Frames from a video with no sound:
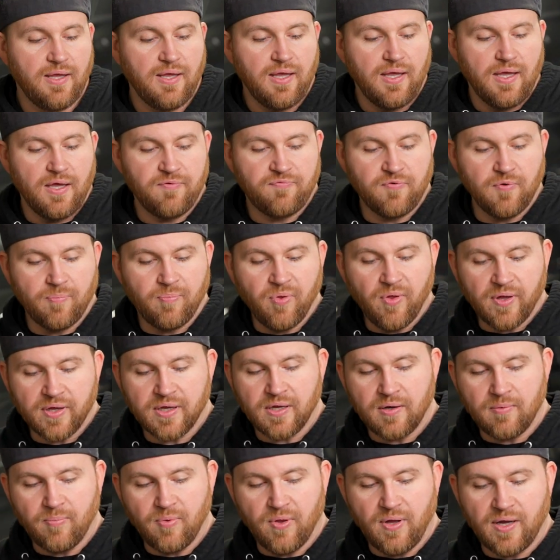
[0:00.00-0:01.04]
If you're
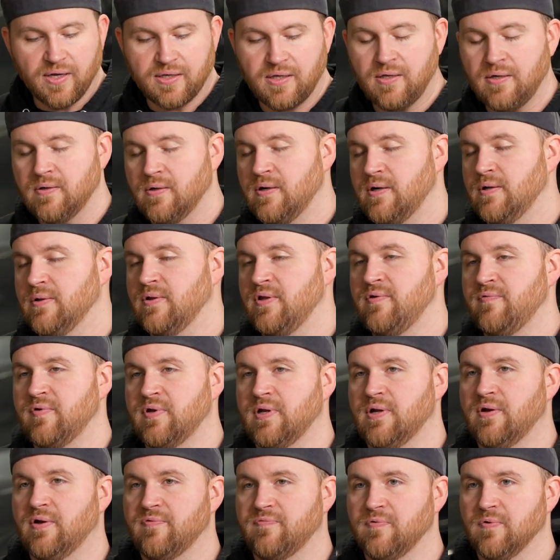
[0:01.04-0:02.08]
plugging a block heater in and leaving
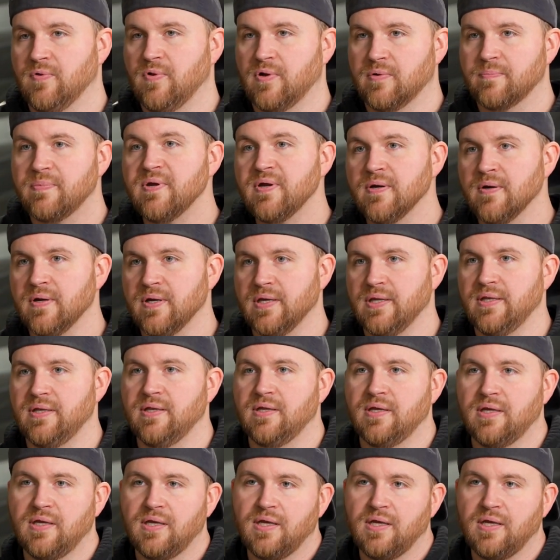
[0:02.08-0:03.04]
it on for a long period,